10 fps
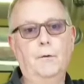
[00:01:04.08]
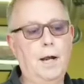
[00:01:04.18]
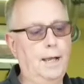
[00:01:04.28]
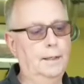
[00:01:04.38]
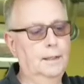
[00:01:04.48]
very
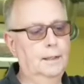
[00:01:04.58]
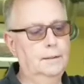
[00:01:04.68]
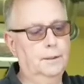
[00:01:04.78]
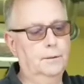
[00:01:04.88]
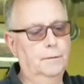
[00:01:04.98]
quiet.
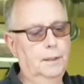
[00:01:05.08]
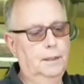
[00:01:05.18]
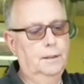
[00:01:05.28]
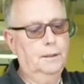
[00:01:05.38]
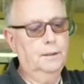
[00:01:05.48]

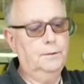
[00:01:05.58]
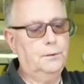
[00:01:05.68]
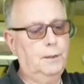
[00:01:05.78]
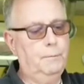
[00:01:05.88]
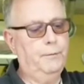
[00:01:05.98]
So
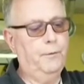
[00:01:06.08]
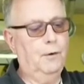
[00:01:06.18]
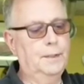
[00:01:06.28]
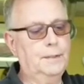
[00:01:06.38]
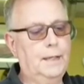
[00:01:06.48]
good street
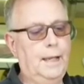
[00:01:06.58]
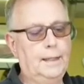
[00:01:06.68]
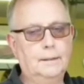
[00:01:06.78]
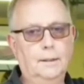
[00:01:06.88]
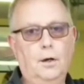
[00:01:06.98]
performance,
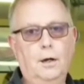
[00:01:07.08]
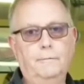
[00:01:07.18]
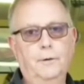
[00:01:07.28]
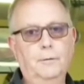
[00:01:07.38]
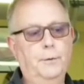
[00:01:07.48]

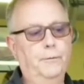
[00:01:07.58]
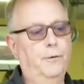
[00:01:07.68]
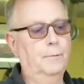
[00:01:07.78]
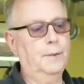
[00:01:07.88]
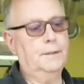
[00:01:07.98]
excellent off-road
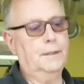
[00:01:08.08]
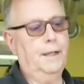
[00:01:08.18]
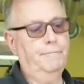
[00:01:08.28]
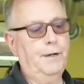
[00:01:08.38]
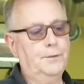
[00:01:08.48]

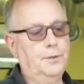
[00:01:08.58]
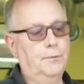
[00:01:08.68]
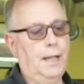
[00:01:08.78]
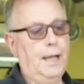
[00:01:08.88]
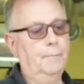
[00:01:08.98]
performance,
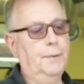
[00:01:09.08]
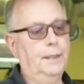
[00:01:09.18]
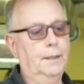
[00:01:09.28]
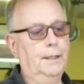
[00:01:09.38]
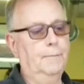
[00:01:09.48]
adventure
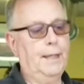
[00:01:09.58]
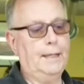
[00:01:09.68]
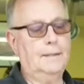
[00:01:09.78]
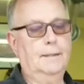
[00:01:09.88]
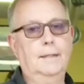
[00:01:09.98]

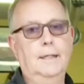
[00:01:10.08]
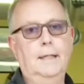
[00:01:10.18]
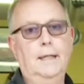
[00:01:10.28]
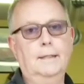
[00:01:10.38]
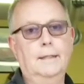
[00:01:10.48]
reliability. That's the
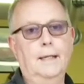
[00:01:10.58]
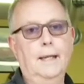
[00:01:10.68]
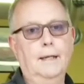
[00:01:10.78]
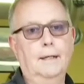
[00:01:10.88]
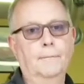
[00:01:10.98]

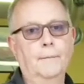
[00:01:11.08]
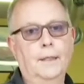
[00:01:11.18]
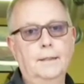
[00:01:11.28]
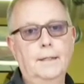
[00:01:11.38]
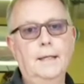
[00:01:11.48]
TKC80.
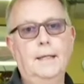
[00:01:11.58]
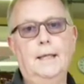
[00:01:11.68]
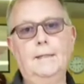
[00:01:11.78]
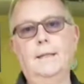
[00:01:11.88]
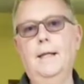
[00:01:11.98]
The
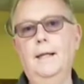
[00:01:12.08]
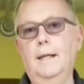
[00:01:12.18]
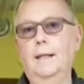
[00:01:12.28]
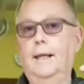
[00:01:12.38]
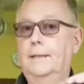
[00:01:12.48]

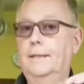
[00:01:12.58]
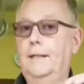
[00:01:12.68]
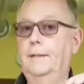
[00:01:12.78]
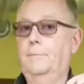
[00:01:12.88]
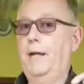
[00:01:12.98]
TKC80, like
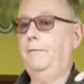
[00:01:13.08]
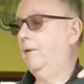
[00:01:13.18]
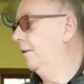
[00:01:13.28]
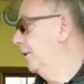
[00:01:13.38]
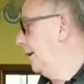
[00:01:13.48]
I said, is
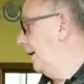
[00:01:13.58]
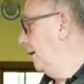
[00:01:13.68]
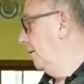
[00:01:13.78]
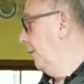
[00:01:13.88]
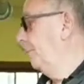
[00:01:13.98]
my favorite
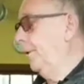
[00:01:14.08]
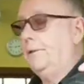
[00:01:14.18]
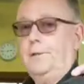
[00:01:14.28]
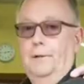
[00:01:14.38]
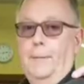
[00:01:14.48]
tire, and
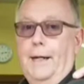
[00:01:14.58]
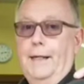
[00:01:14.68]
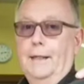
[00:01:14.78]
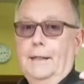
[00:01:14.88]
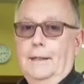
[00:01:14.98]
my personal
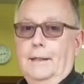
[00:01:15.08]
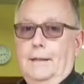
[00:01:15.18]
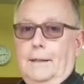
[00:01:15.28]
bike,